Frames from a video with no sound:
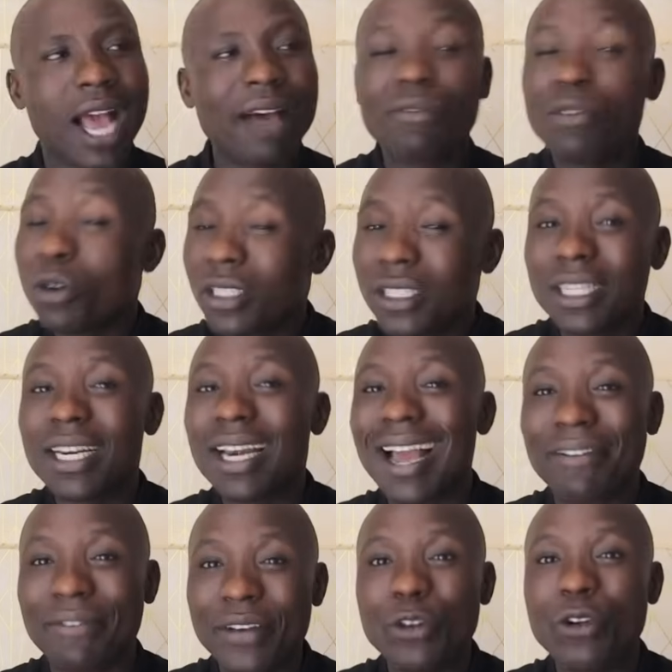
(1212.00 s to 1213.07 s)
I've not seen
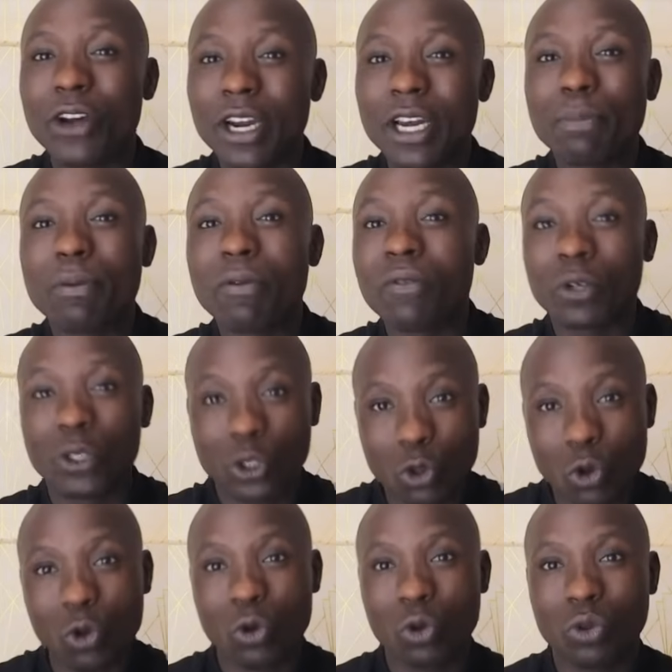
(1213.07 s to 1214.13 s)
a video clip of
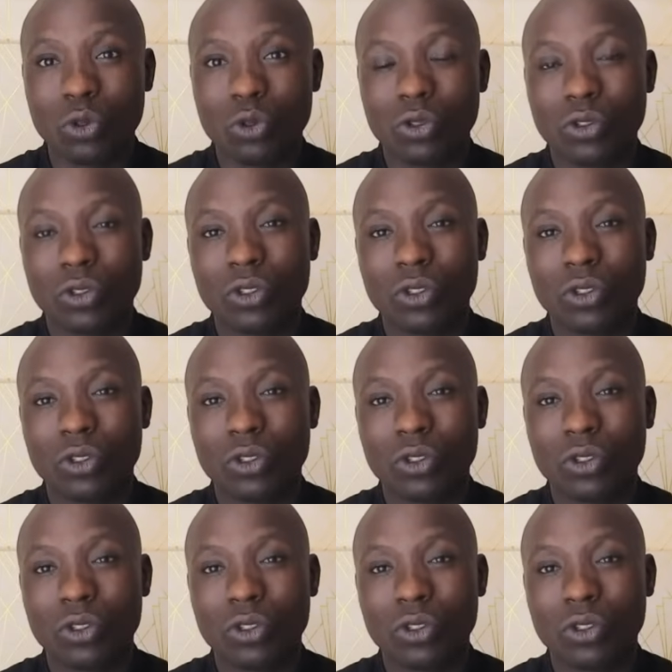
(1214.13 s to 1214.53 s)
Osoro